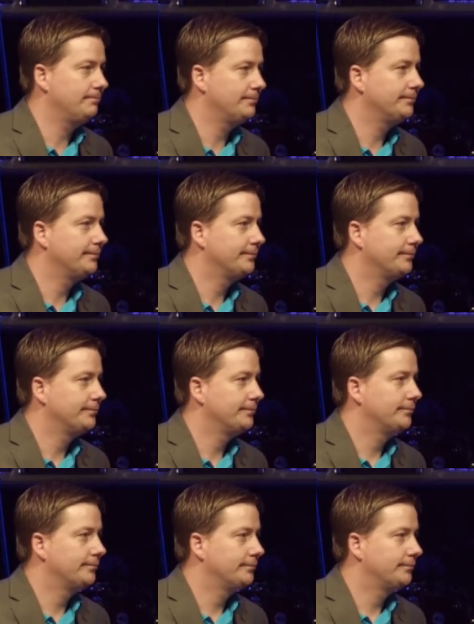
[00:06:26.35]

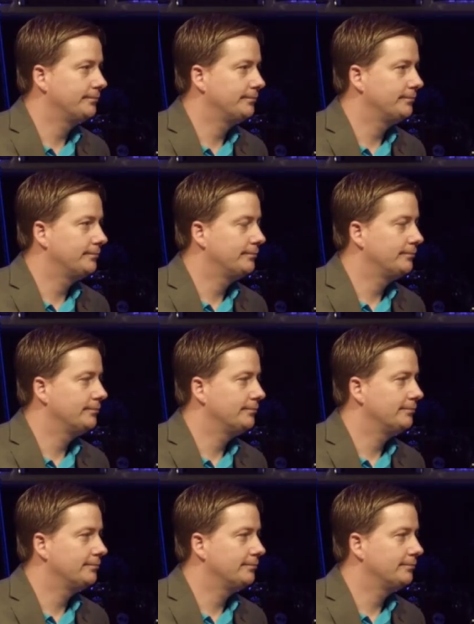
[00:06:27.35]
(no one is talking)